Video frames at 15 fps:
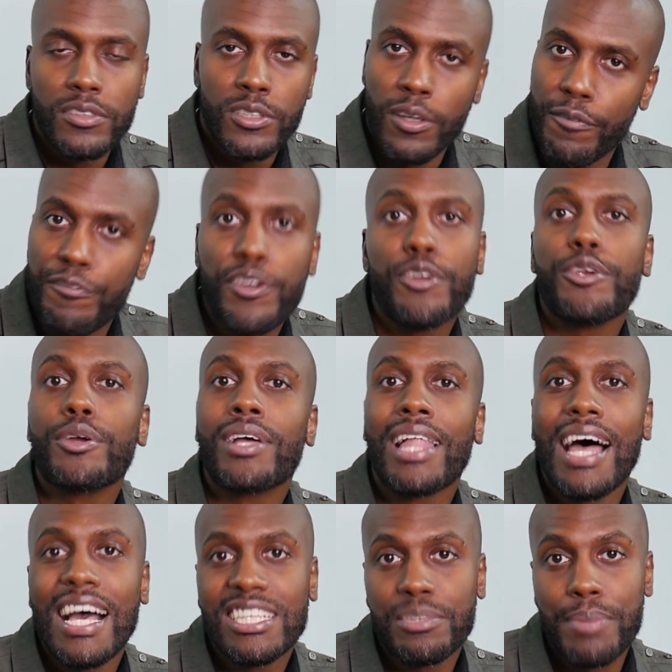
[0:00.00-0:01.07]
to fill your
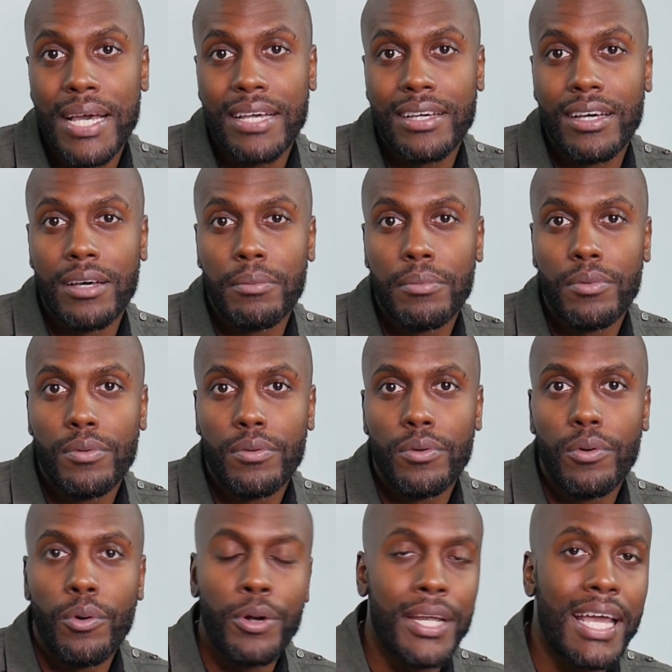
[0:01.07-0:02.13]
glass back up or